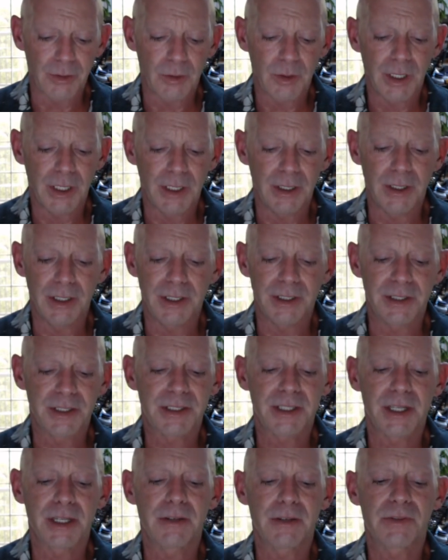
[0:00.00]

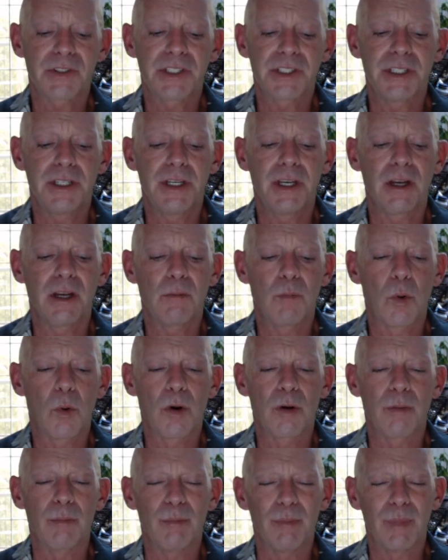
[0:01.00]
Instead of seeing
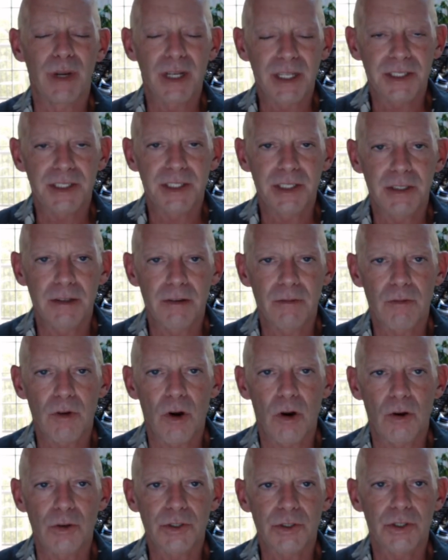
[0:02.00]
more mixing of
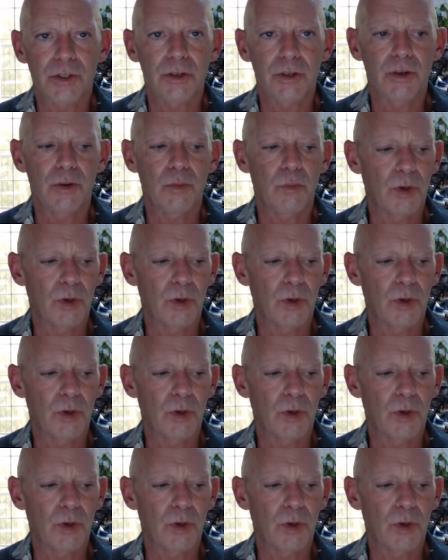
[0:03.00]
culture,